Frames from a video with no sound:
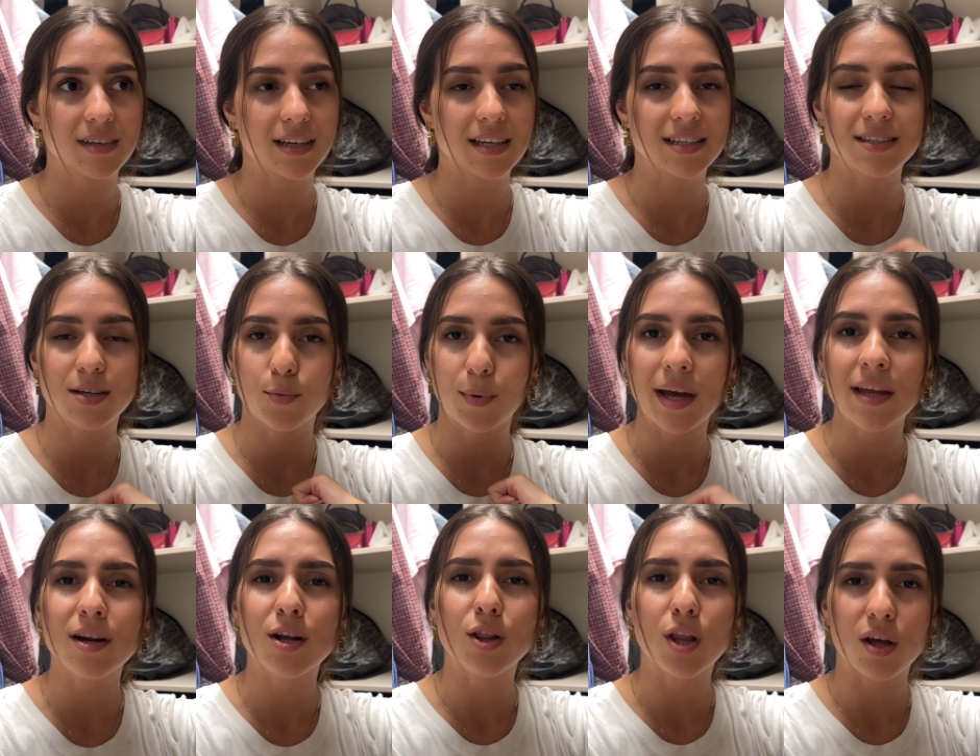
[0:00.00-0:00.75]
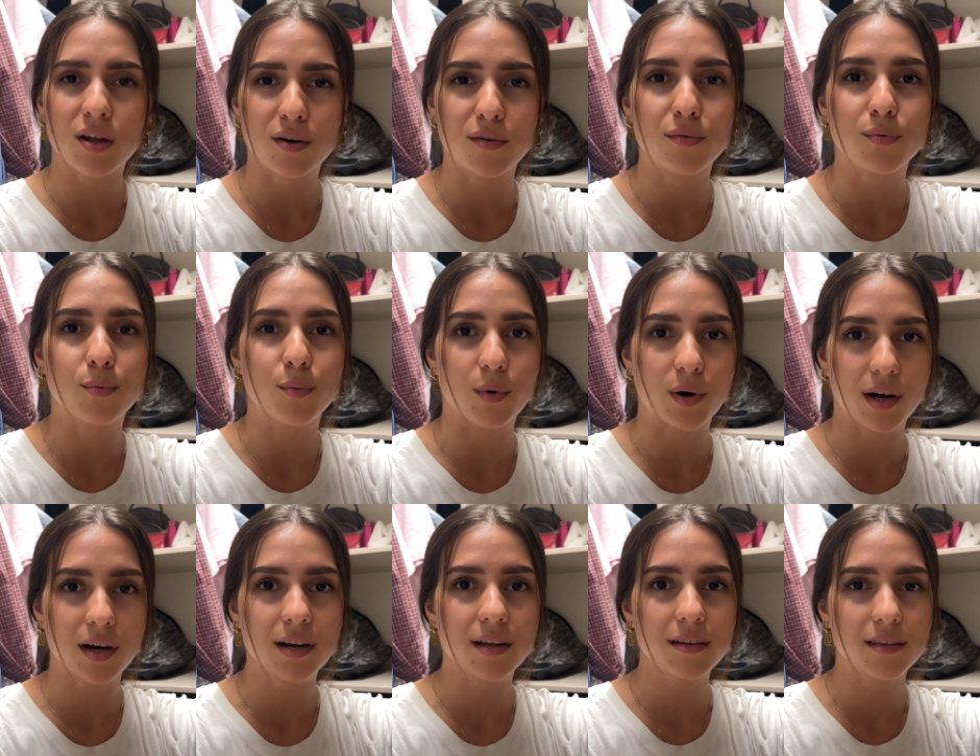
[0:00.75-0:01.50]
it's quite a lot of
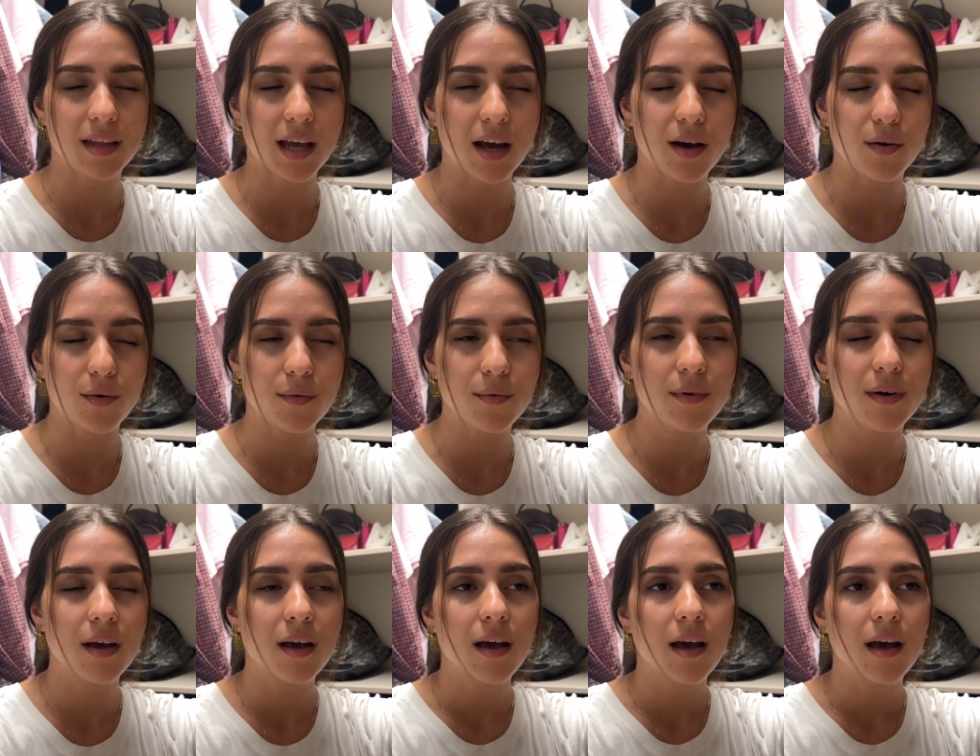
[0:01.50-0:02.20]
work now,